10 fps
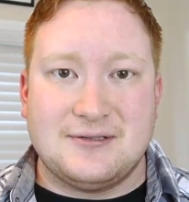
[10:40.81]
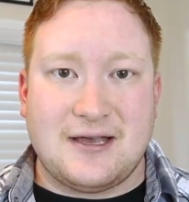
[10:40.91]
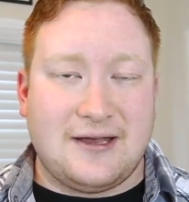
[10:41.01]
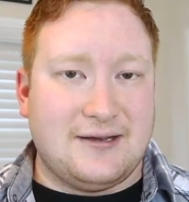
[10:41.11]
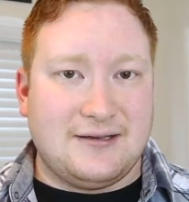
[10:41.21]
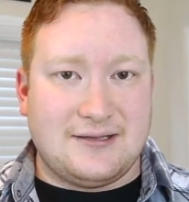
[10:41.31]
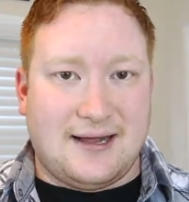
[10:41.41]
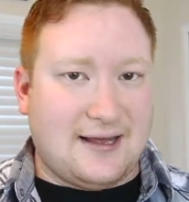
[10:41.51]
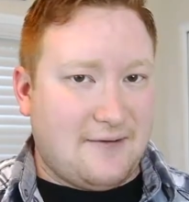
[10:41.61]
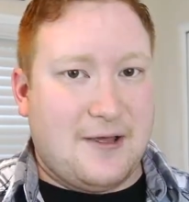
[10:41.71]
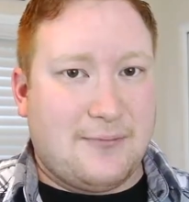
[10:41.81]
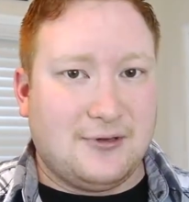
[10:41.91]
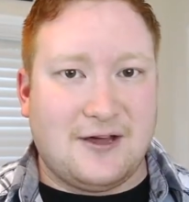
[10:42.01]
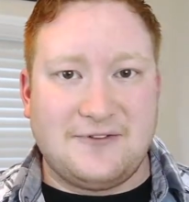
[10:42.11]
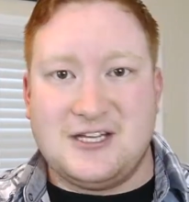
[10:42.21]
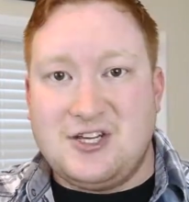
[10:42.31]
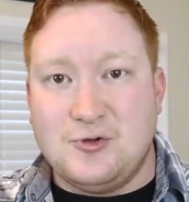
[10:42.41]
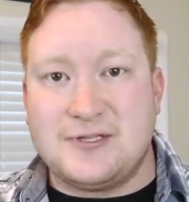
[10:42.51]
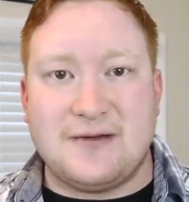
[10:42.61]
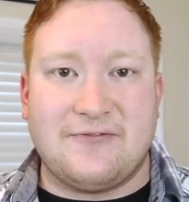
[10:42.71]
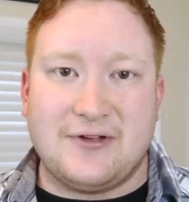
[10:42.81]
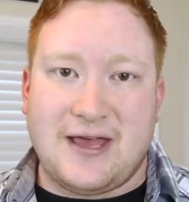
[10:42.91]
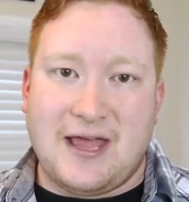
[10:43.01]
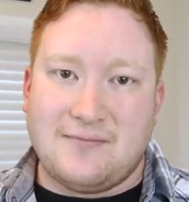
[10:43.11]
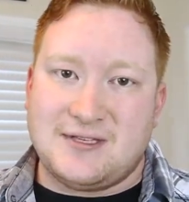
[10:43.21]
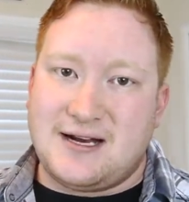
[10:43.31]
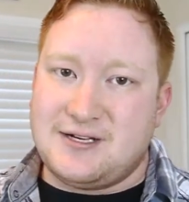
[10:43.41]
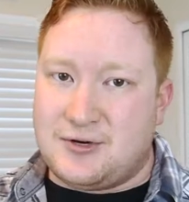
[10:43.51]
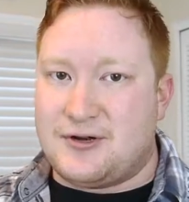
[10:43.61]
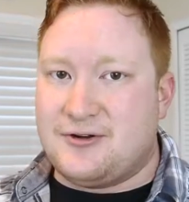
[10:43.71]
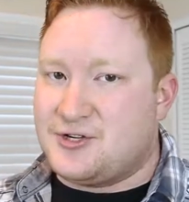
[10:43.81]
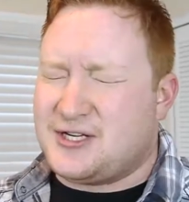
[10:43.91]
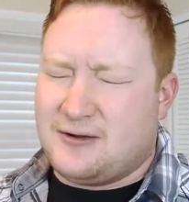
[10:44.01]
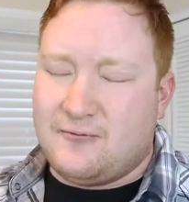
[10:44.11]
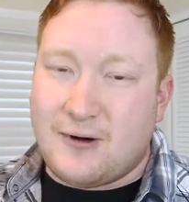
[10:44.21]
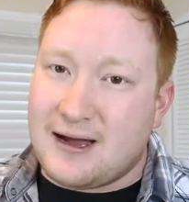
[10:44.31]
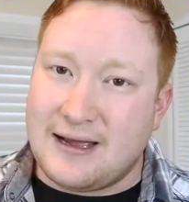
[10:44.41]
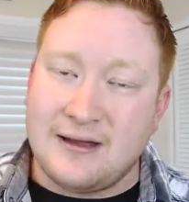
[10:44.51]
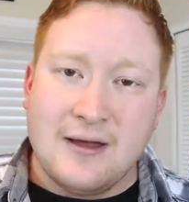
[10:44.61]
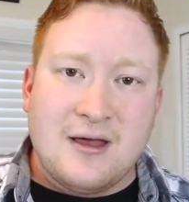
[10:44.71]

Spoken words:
And a lot of people love to use them for games, and I don't understand why.